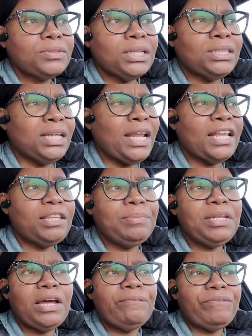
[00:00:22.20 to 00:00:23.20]
doesn't have to
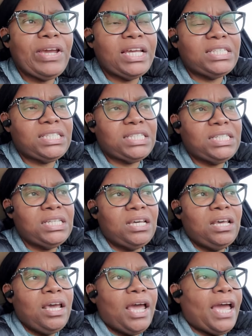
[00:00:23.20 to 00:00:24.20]
be nothing fancy
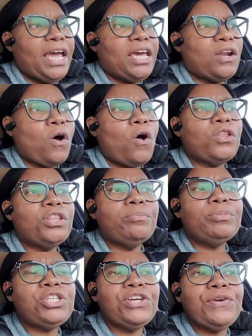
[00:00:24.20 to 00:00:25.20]
and all of the
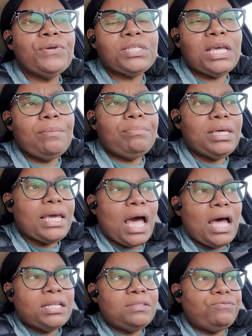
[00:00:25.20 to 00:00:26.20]
materials can be
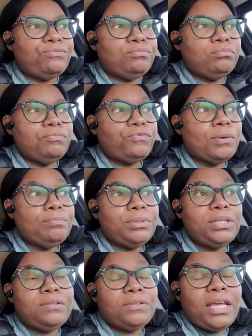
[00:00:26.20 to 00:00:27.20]
gotten from
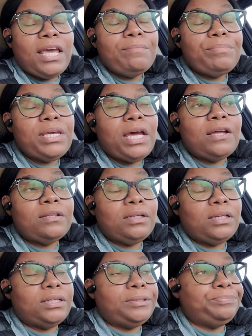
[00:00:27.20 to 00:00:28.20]
be can be uh,
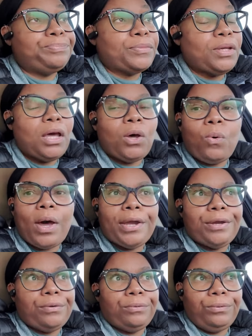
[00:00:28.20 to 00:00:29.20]
um,
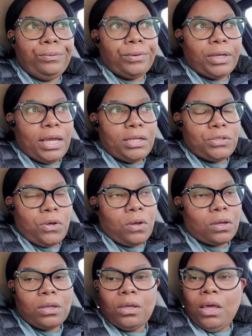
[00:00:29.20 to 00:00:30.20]
acquired. Ooh, can't
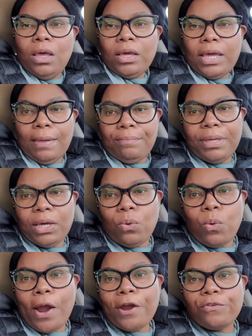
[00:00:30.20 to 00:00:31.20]
talk. Can be
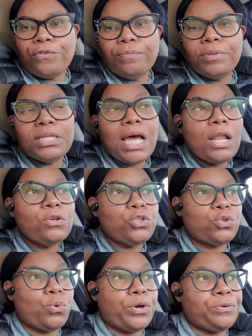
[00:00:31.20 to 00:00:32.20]
acquired from the dollar
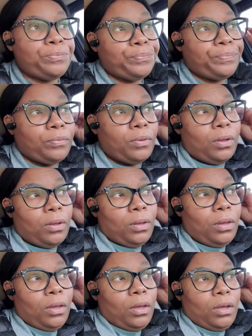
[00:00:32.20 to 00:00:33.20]
store.
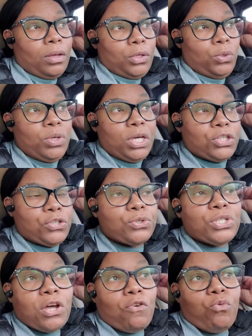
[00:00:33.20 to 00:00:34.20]
You get
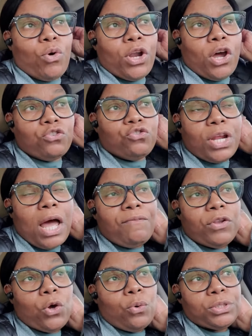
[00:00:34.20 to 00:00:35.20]
yourself 100
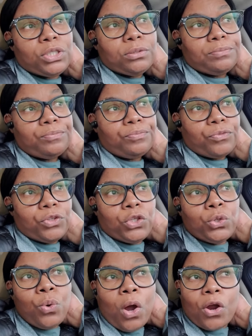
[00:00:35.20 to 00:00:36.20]
envelopes.
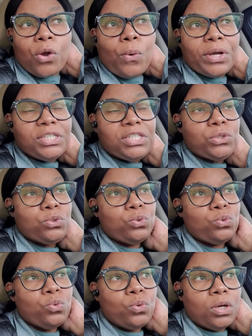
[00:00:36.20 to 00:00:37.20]
You are going to